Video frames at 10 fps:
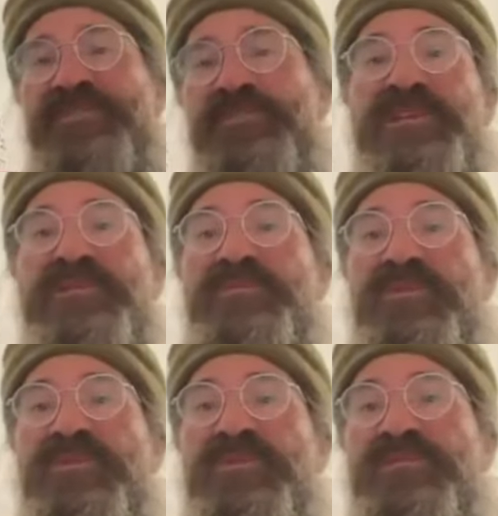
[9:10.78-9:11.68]
with
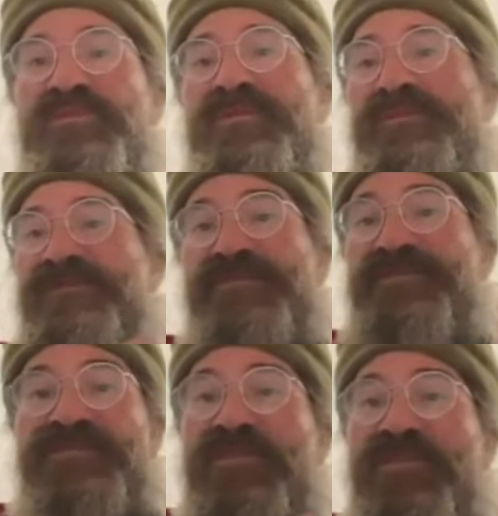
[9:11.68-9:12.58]
people, or if
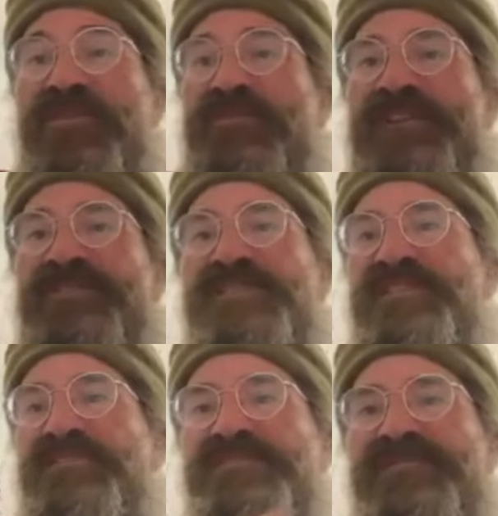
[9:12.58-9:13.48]
you're solo by
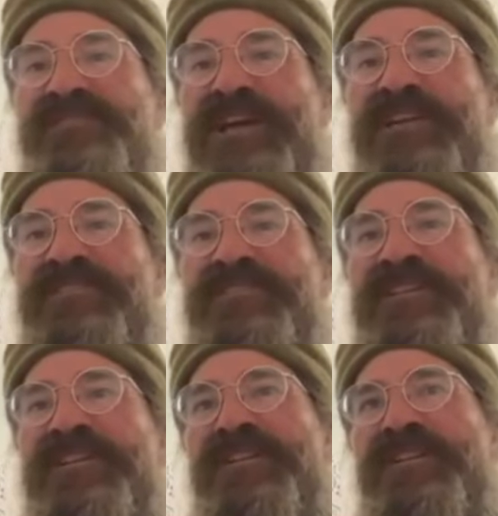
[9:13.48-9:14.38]
yourself, doesn't matter,
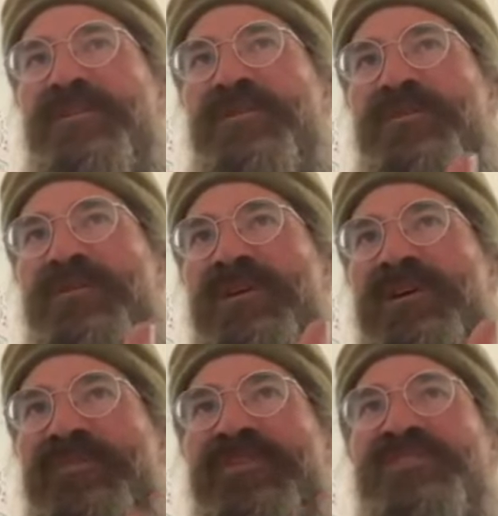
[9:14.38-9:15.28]

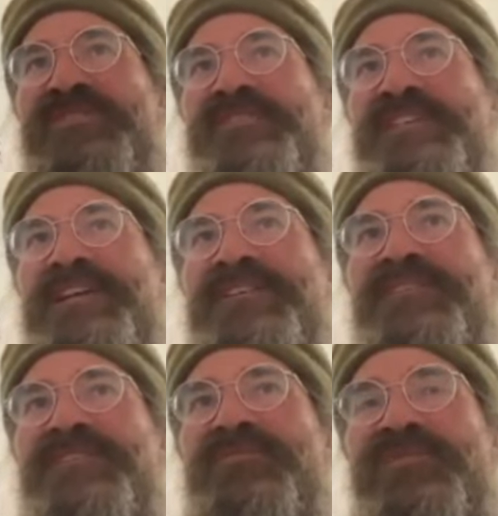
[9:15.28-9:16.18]
a music that
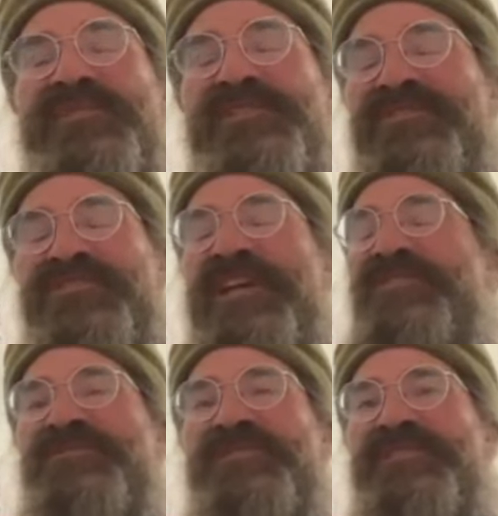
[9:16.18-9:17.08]
is completely
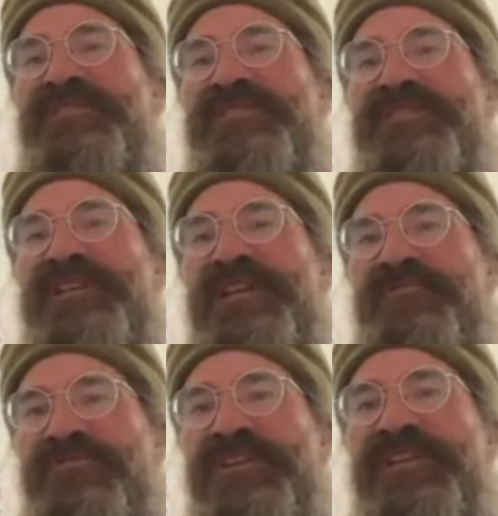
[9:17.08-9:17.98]
genuine
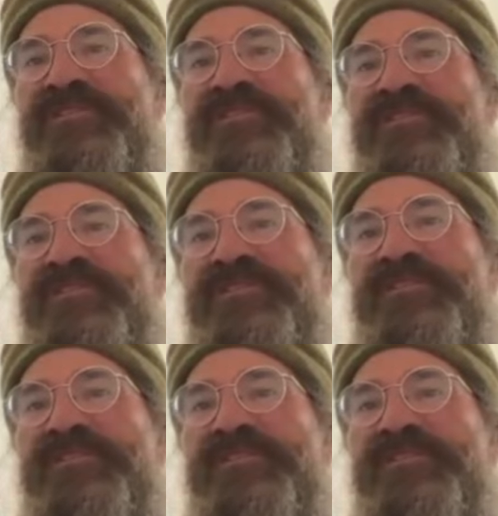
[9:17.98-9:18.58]
and real